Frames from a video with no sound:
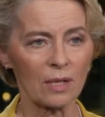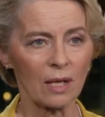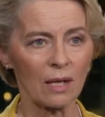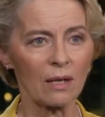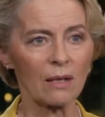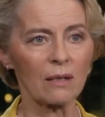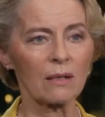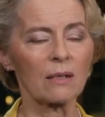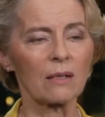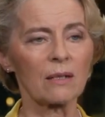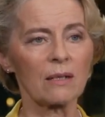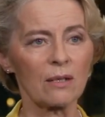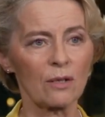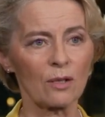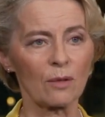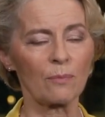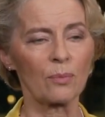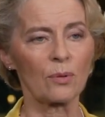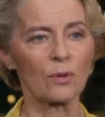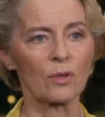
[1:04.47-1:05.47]
targetly
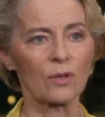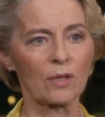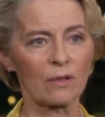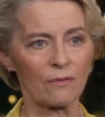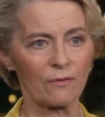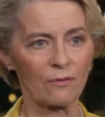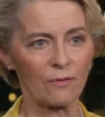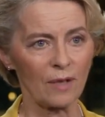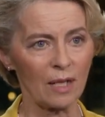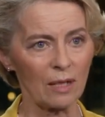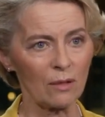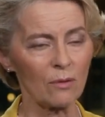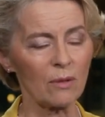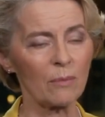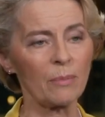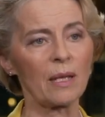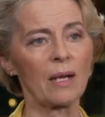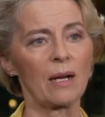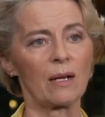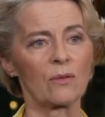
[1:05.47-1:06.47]
support the
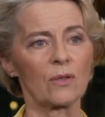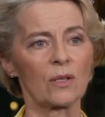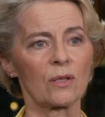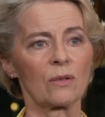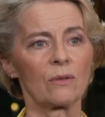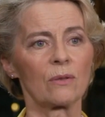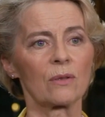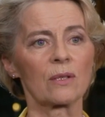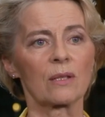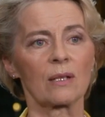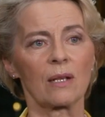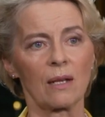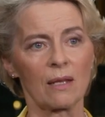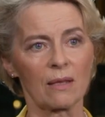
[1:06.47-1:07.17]
vulnerable households